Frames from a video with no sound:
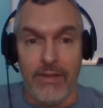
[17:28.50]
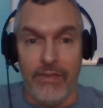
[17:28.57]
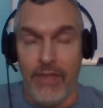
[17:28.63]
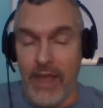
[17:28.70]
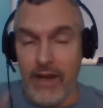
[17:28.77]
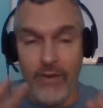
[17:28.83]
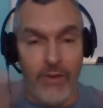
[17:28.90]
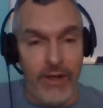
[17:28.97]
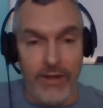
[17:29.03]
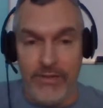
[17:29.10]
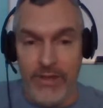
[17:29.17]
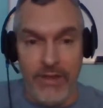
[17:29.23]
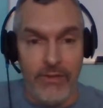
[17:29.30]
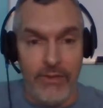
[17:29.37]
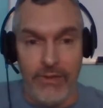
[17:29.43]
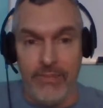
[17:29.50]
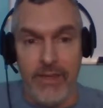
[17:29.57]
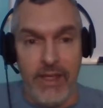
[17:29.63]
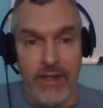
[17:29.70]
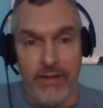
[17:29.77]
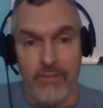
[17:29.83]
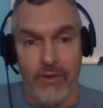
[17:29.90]
they don't want to deal with me
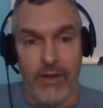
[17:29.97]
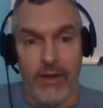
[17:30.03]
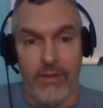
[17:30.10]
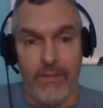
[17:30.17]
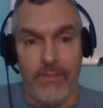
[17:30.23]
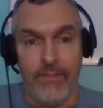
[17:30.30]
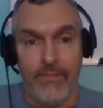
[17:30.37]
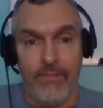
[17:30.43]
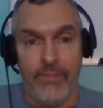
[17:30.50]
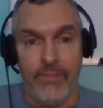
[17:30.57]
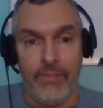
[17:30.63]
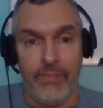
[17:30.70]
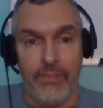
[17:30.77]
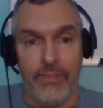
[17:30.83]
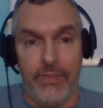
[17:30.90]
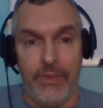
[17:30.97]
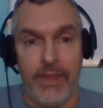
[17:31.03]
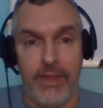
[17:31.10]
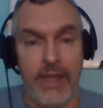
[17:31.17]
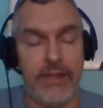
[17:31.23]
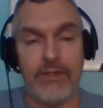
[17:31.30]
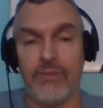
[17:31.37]
anymore.
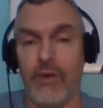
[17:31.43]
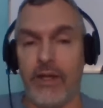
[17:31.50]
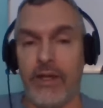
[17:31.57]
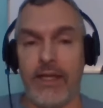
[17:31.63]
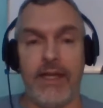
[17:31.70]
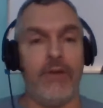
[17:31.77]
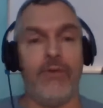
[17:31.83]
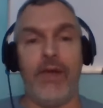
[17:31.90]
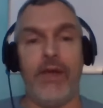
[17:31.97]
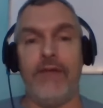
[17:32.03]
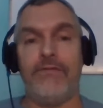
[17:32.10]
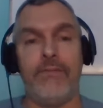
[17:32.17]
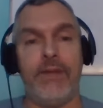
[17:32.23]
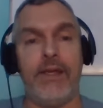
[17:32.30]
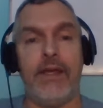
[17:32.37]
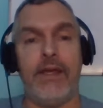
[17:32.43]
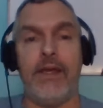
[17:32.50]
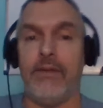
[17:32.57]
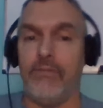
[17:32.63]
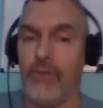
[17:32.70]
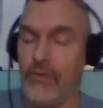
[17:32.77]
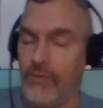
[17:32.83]
They just want to get away from me
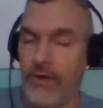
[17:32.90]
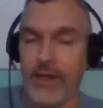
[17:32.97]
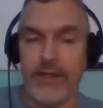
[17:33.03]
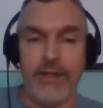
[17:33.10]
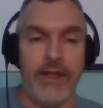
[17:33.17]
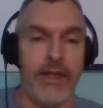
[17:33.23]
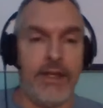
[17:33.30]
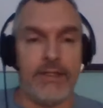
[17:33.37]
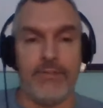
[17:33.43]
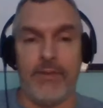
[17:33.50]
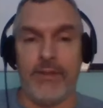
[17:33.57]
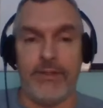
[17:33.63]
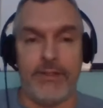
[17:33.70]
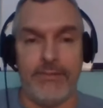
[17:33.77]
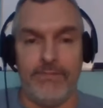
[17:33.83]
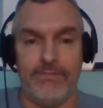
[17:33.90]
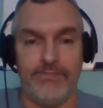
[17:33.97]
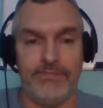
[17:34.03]
and move on to the next person.